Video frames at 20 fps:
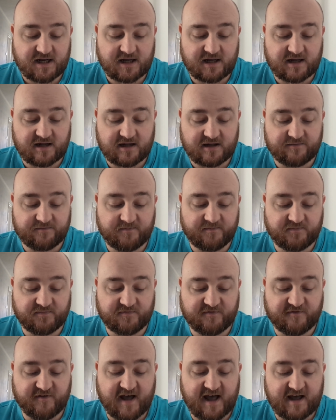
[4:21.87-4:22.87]

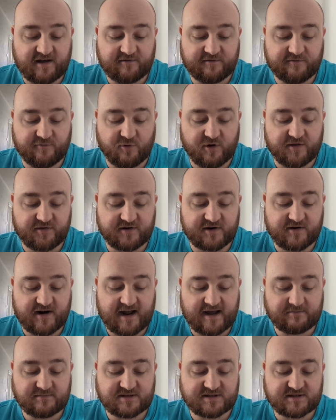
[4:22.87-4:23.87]
Fat, 43
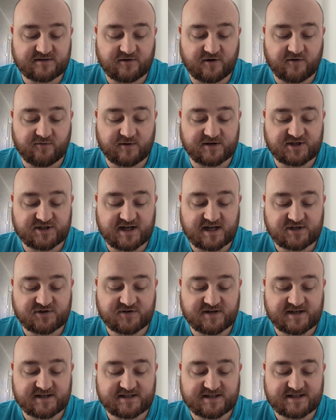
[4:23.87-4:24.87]
grams, of which
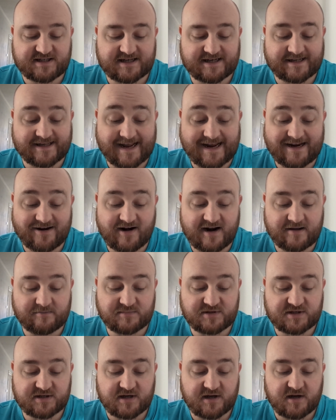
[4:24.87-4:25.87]
saturates, 9
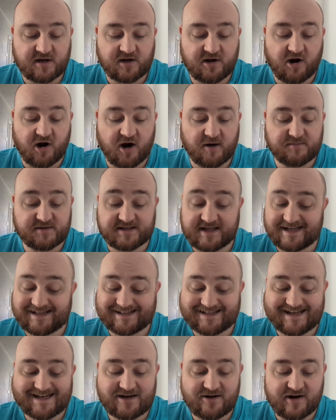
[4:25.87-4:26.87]
grams. Carbs,
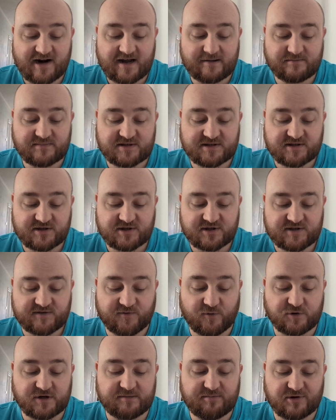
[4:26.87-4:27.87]
19 grams,
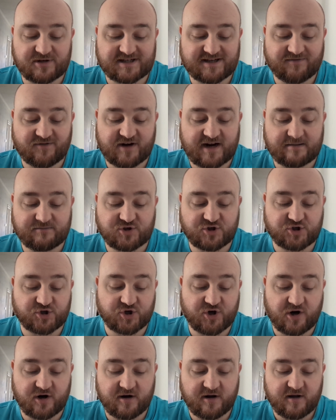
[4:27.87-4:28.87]
40.7 grams,
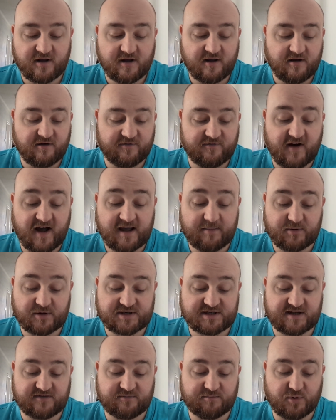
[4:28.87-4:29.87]
sugar, fiber,
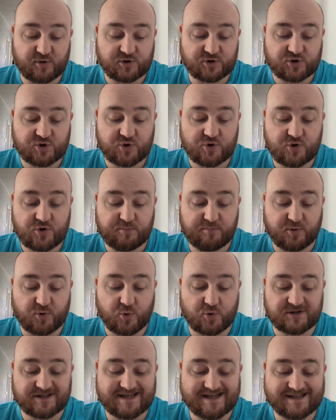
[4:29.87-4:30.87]
7.2,
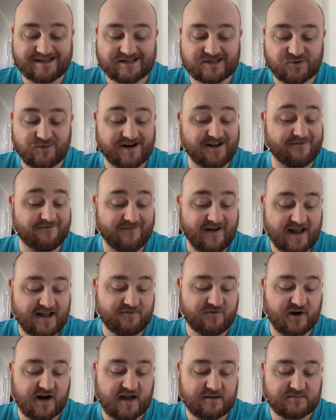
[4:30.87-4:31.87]
protein,
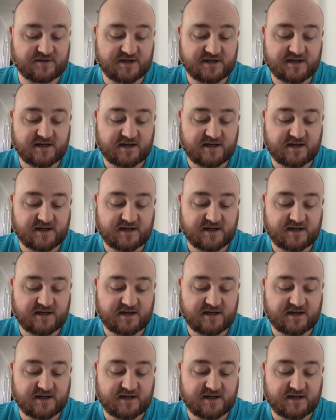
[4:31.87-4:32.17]
25 grams,